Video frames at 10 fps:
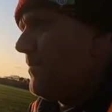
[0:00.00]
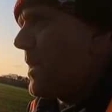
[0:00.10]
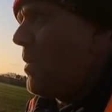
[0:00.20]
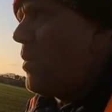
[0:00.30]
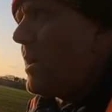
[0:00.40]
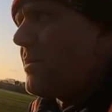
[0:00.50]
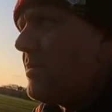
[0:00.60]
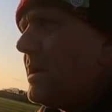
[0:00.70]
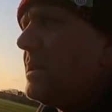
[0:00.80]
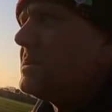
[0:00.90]

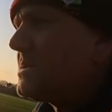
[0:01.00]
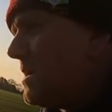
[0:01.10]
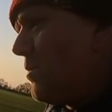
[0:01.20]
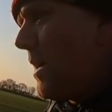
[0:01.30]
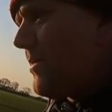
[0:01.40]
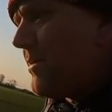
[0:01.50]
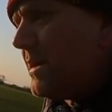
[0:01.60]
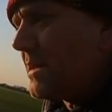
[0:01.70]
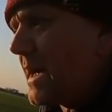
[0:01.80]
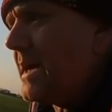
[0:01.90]
Whether
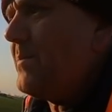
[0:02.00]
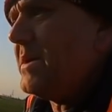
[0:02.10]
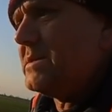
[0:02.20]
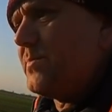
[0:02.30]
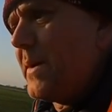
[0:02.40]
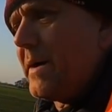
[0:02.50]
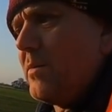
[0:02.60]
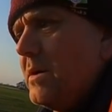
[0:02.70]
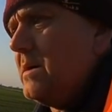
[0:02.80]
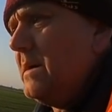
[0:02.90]
it'll keep its
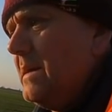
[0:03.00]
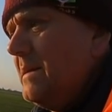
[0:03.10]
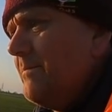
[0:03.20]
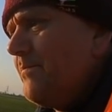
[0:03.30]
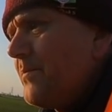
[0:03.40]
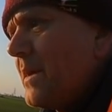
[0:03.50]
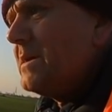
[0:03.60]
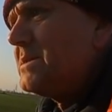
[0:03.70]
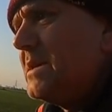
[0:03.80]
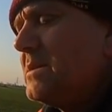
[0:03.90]
power
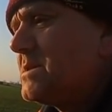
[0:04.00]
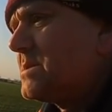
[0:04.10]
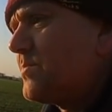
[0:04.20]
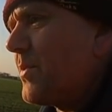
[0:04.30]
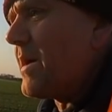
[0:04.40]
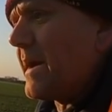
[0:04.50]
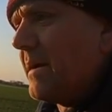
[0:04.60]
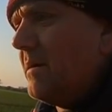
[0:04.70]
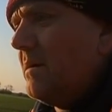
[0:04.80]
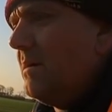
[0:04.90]
till
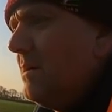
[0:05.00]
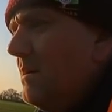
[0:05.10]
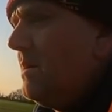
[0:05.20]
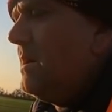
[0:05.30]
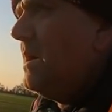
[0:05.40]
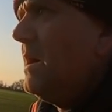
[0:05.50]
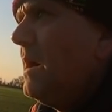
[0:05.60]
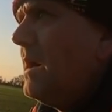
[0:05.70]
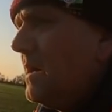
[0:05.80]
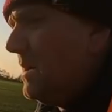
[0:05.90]
spring
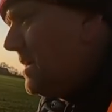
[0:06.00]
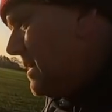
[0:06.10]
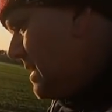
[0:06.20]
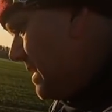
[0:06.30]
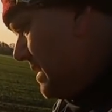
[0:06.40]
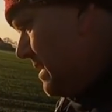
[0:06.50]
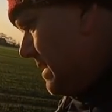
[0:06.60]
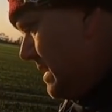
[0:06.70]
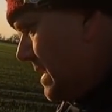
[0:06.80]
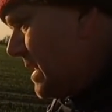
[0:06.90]

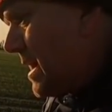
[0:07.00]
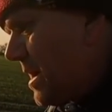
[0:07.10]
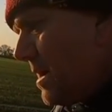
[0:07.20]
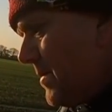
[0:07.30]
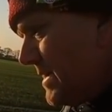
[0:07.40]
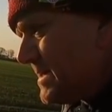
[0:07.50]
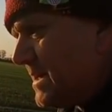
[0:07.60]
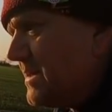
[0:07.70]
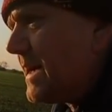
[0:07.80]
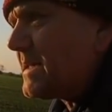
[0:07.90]
and curb it
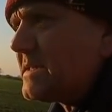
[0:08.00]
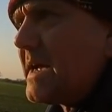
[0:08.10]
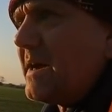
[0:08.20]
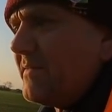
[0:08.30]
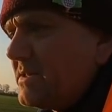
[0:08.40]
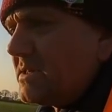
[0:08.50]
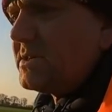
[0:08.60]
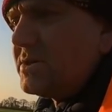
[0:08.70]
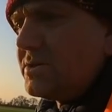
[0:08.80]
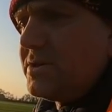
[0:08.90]
till next harvest, I
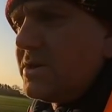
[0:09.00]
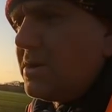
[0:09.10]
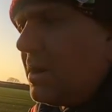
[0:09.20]
don't know.